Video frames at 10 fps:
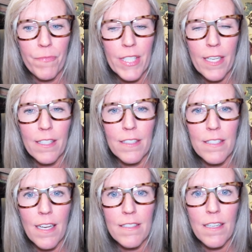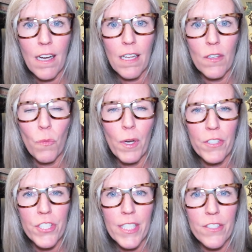taking the test on
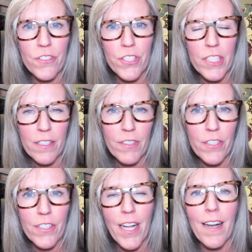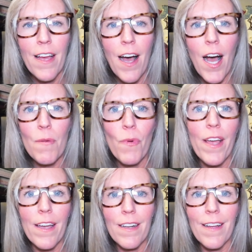whether she gets her certificate or not. I'm
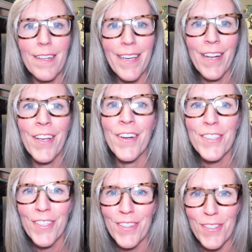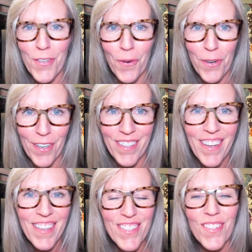weighing it on getting her to the door
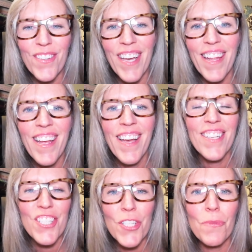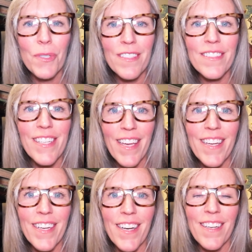so that she will
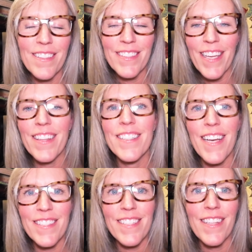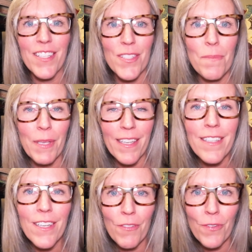take the test and then
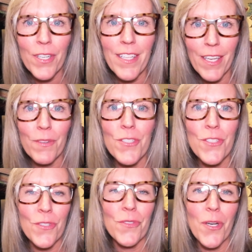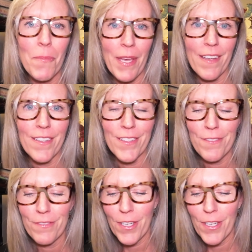speak a foreign language to a panel of